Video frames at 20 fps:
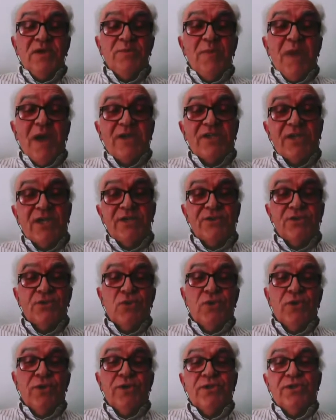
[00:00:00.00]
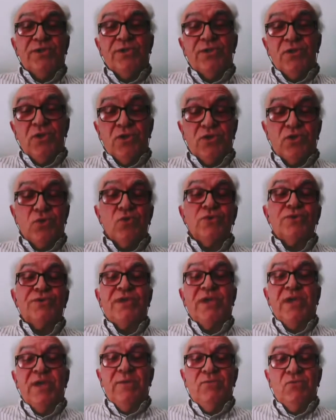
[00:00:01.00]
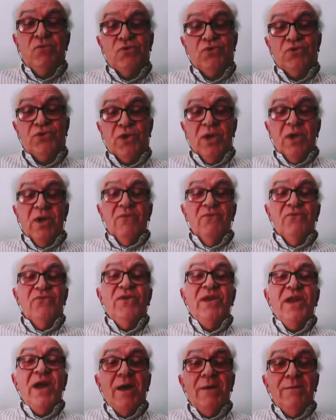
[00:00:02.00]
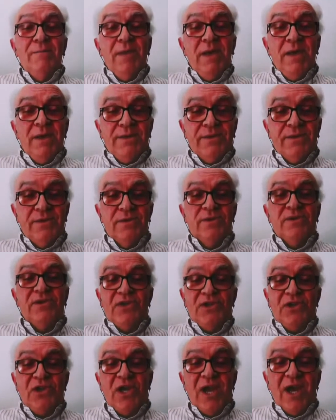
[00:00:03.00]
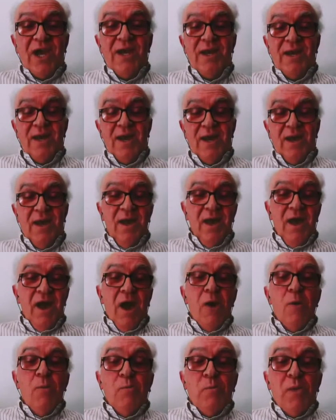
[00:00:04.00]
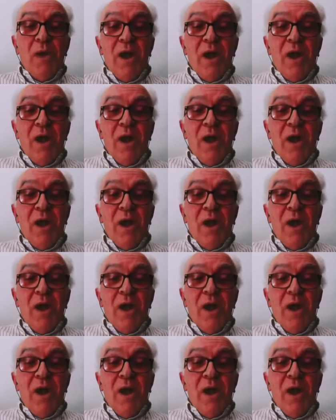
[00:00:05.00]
Well, we should say that for the wrong reasons, we were finally